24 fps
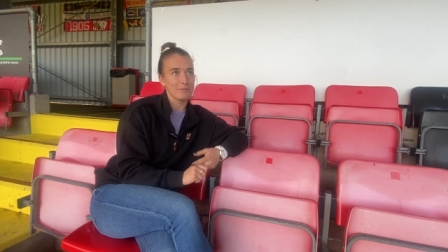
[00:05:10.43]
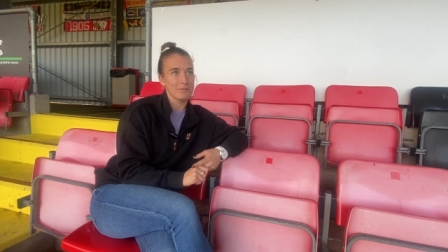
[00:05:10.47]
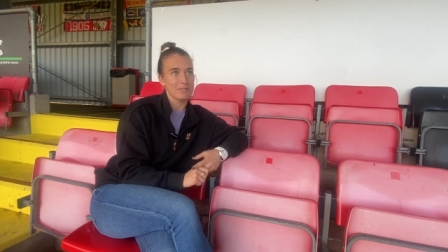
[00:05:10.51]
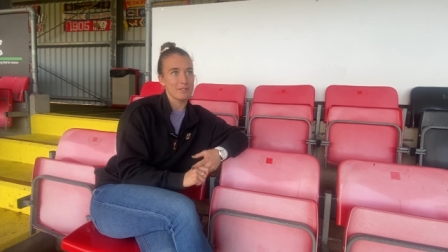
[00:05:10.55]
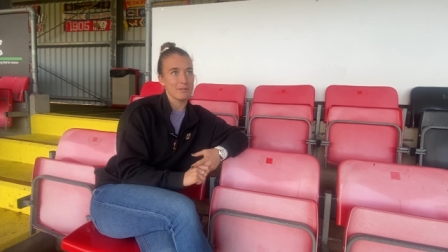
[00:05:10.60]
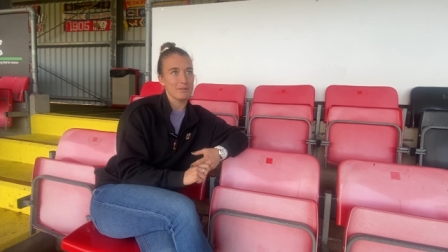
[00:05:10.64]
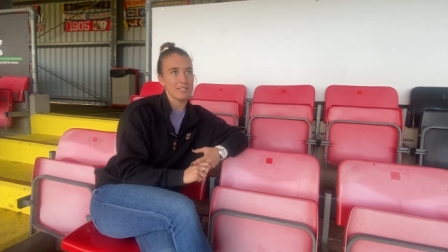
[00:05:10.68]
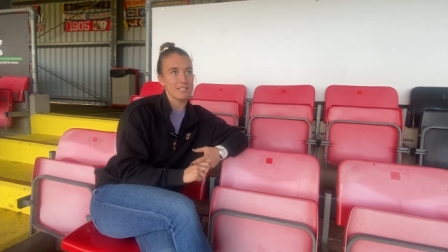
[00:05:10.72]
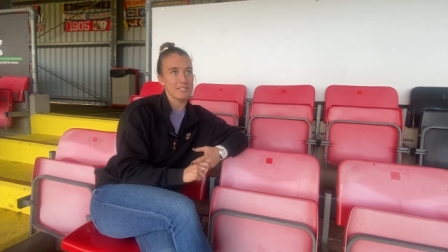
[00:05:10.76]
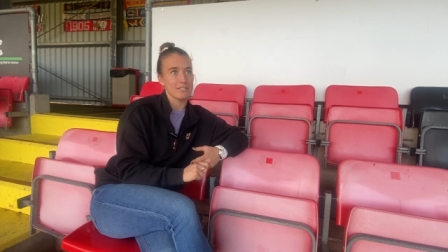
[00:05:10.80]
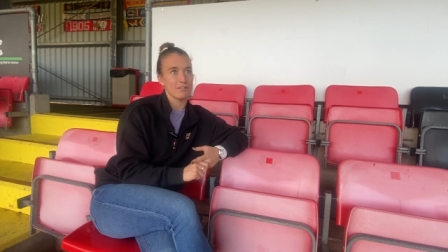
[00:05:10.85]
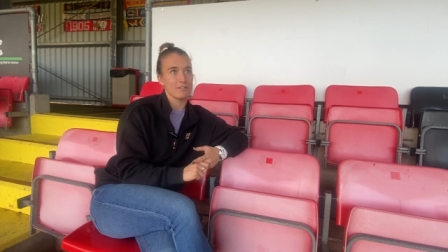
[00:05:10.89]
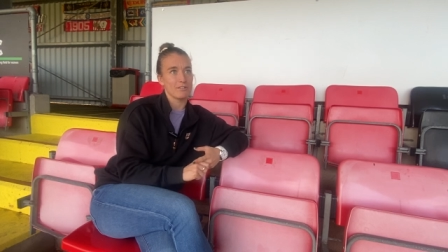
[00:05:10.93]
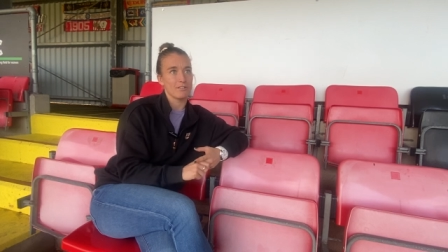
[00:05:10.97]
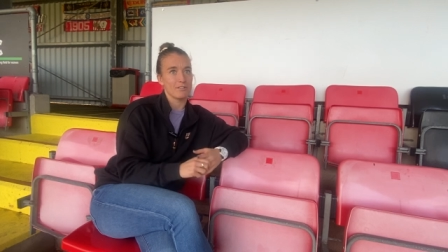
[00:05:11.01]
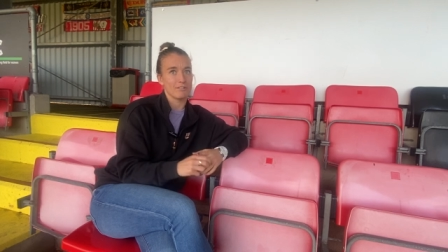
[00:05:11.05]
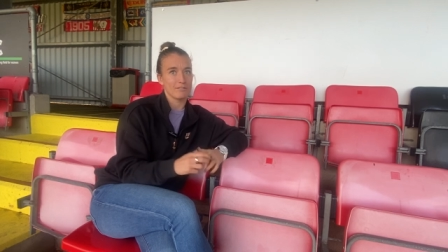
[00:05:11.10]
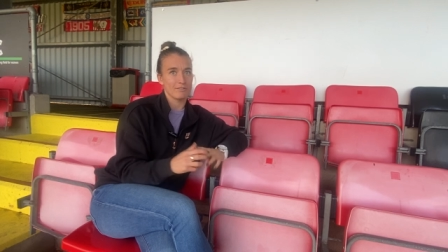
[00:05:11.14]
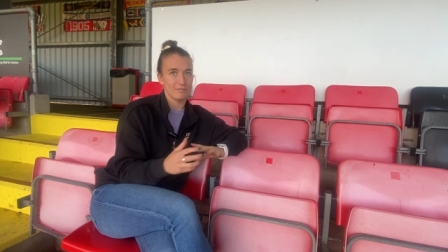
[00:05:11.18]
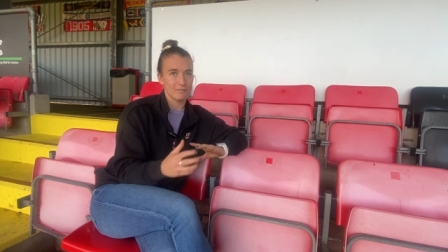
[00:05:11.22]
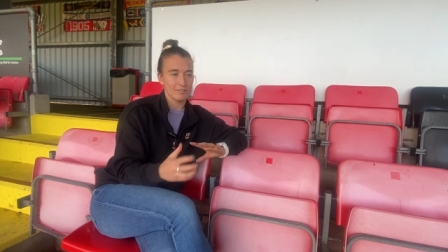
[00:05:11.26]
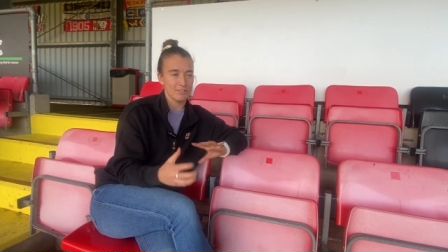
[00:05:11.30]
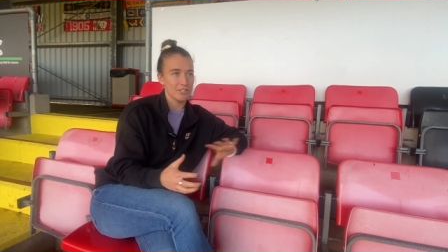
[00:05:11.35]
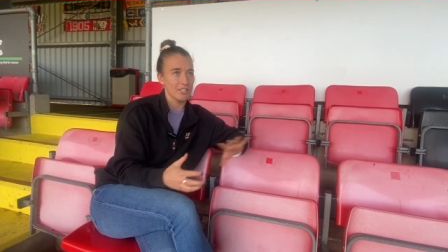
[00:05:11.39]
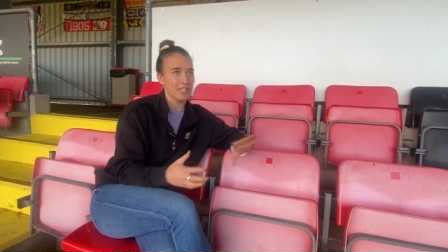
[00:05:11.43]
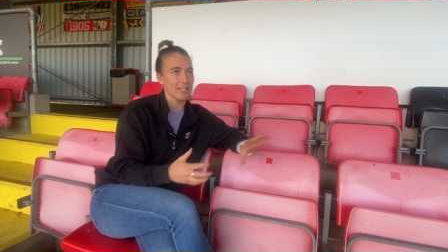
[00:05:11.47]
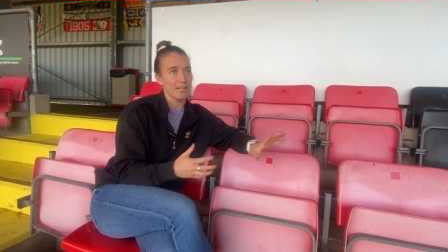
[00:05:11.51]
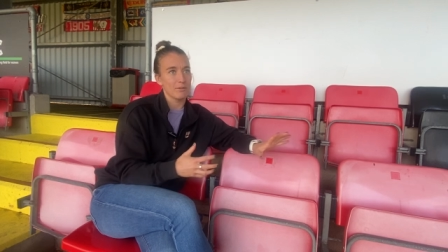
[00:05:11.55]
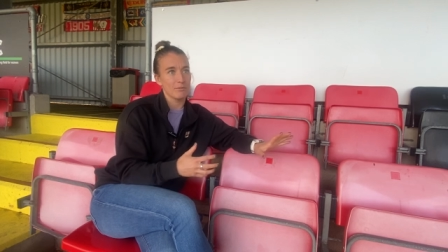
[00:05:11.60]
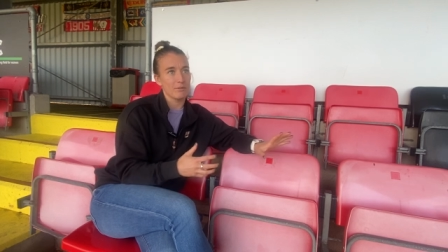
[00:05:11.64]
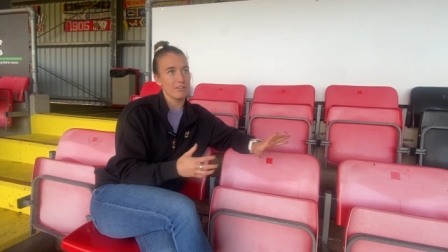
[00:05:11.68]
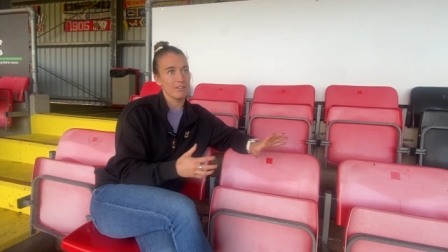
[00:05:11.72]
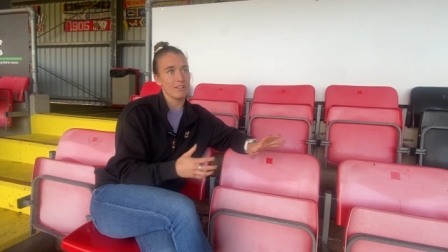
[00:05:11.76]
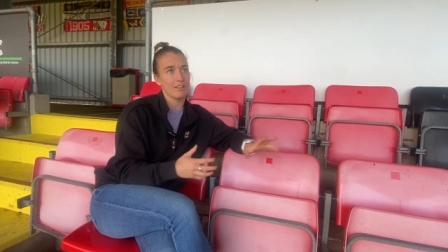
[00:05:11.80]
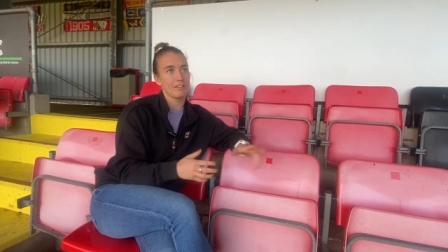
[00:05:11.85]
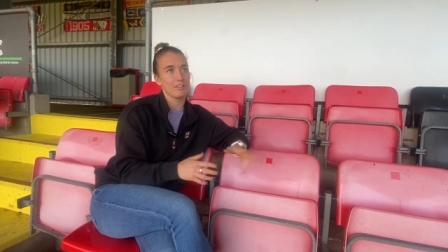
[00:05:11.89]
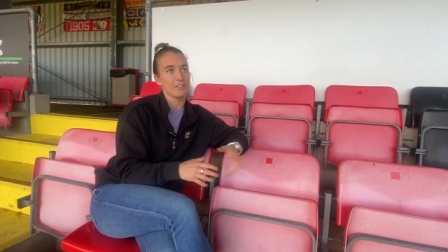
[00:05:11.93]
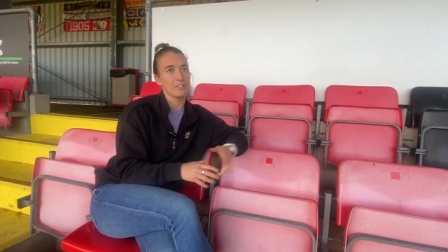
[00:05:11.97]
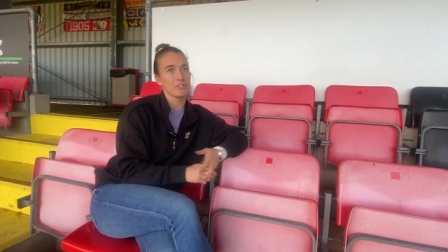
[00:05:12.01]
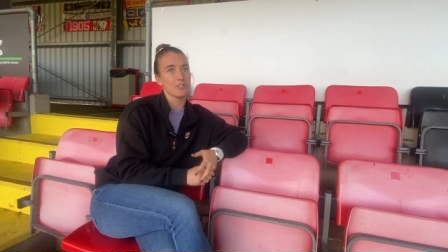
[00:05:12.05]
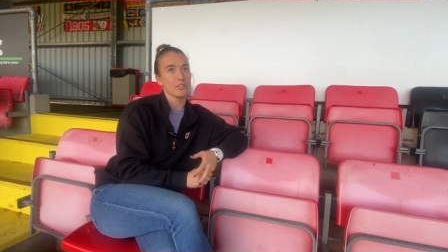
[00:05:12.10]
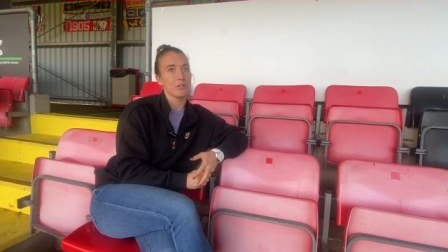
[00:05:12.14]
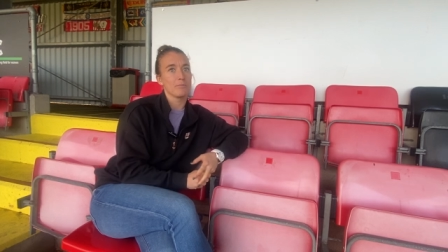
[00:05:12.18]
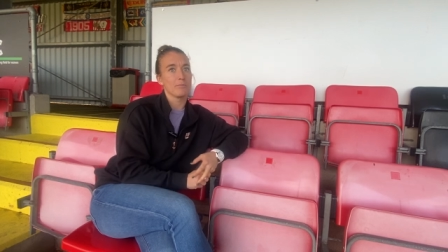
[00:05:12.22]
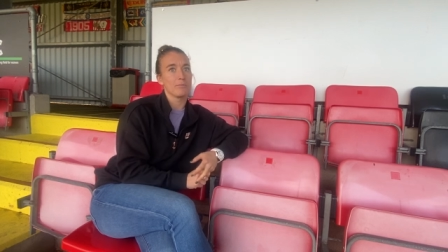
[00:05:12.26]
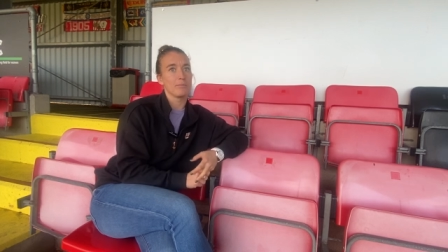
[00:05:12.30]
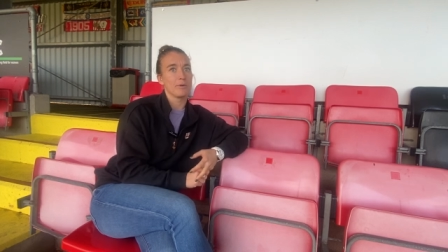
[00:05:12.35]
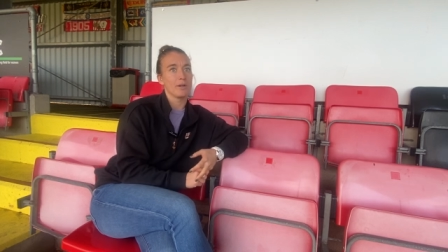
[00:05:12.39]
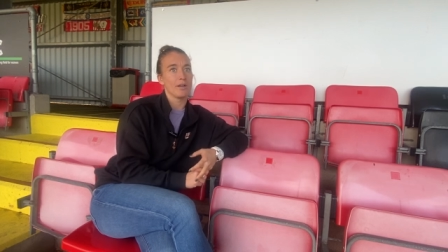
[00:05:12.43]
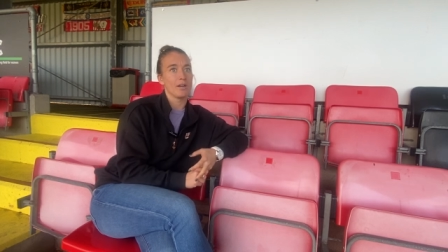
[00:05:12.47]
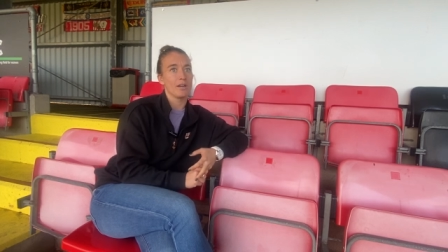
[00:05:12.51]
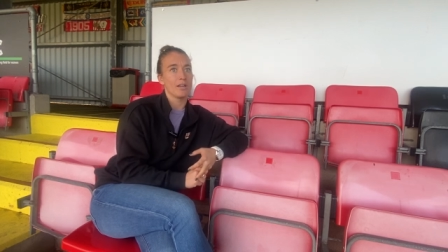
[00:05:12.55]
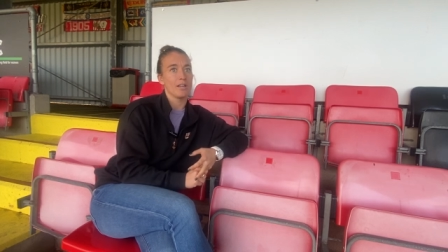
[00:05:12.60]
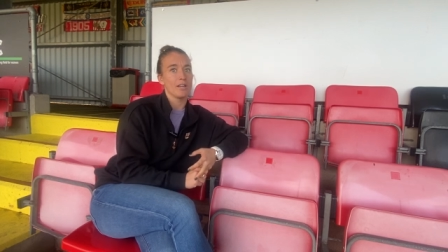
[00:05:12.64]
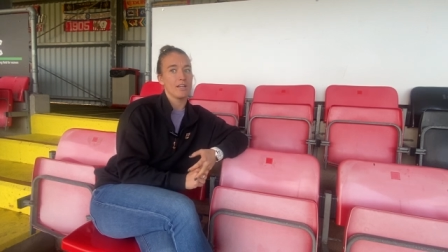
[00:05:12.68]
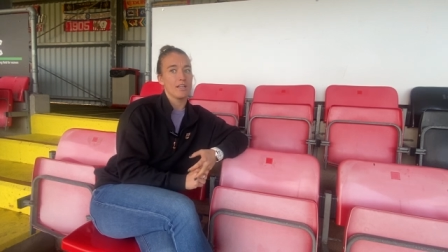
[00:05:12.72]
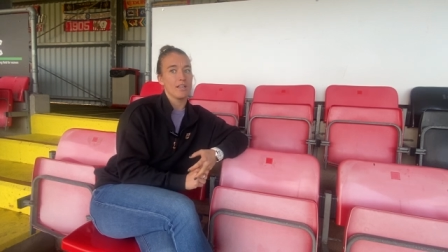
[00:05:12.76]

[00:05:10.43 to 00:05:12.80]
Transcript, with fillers: so it's not checking with another job but